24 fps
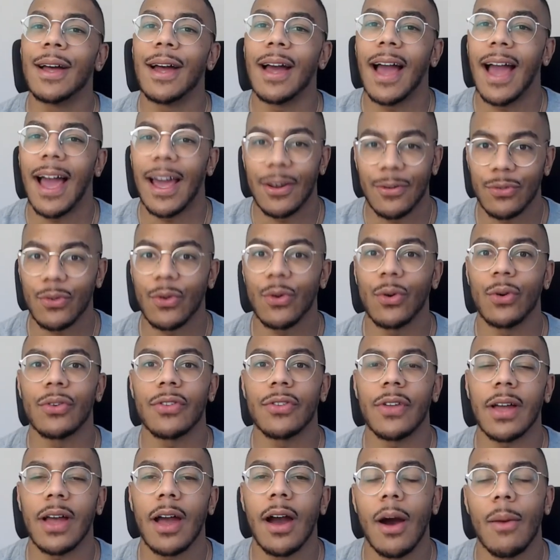And of course, I
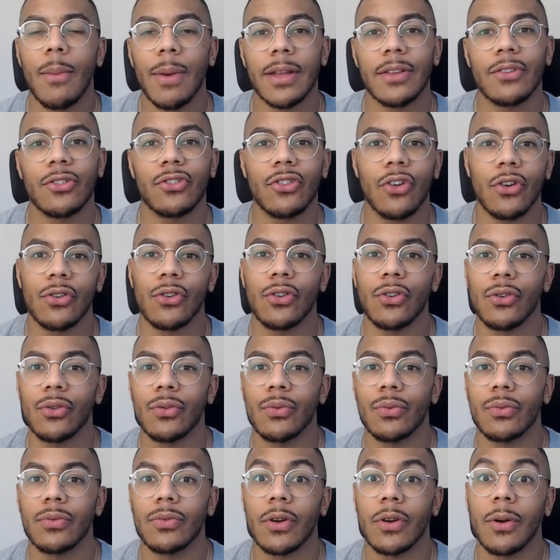can't wait to show you
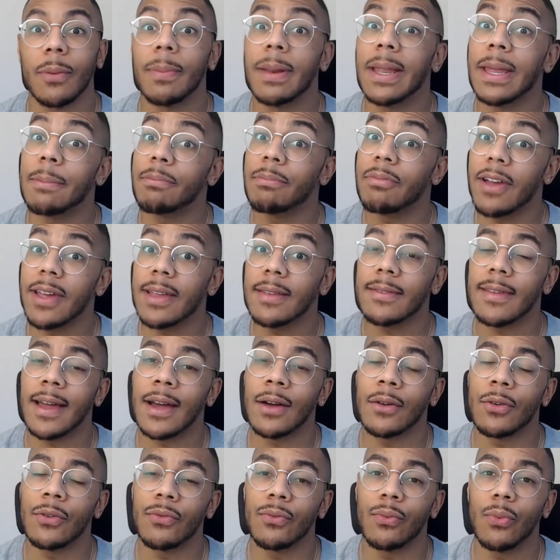the complete
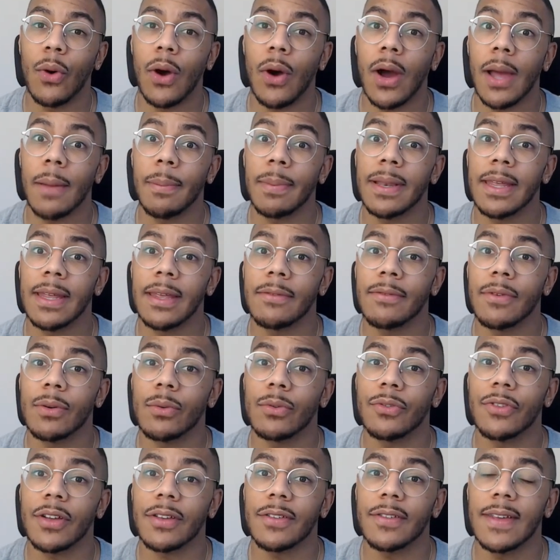breakdown of why I believe it will
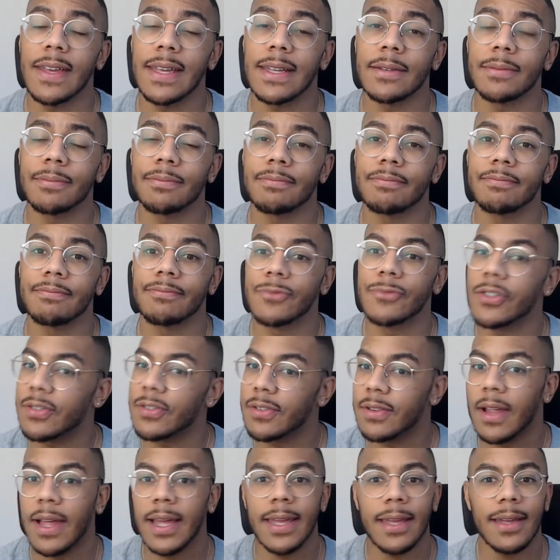succeed. Just
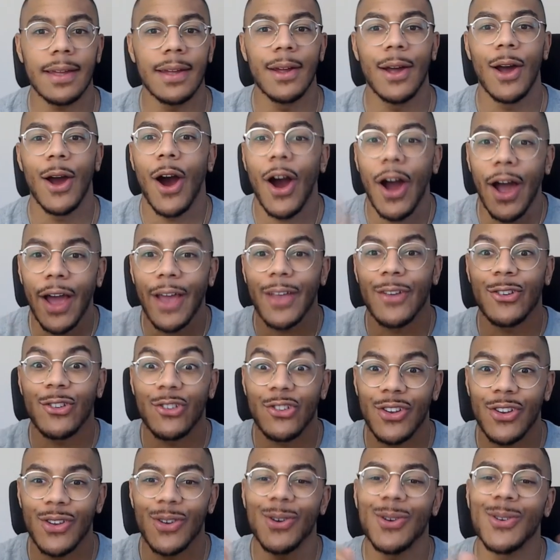like I
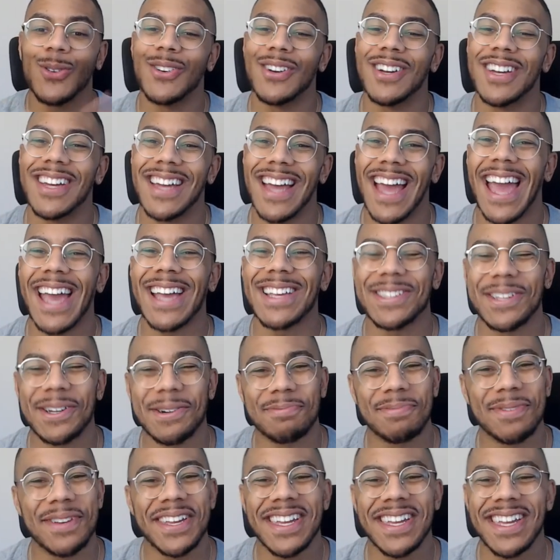shill
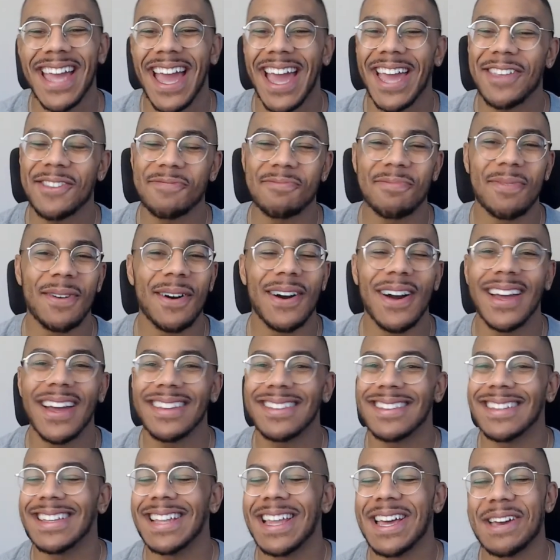XRP, HBAR,
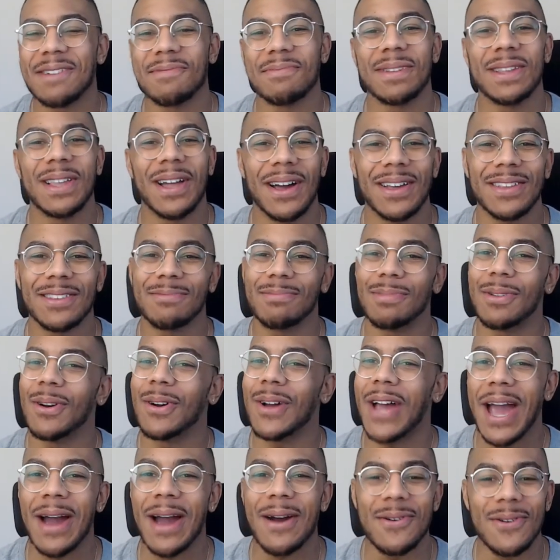XLM, AllianceBlock,
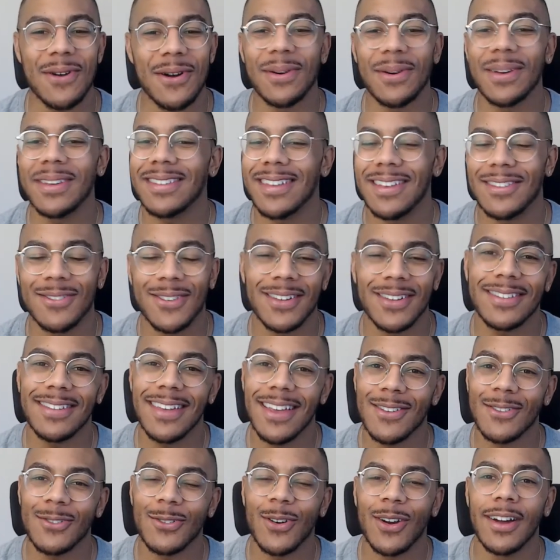Algo, etc,
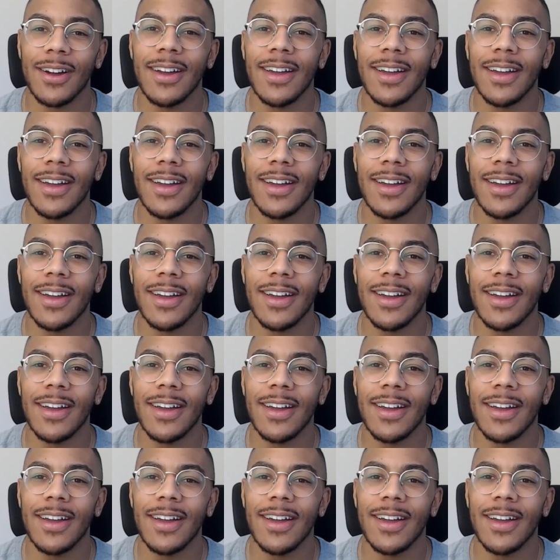etc.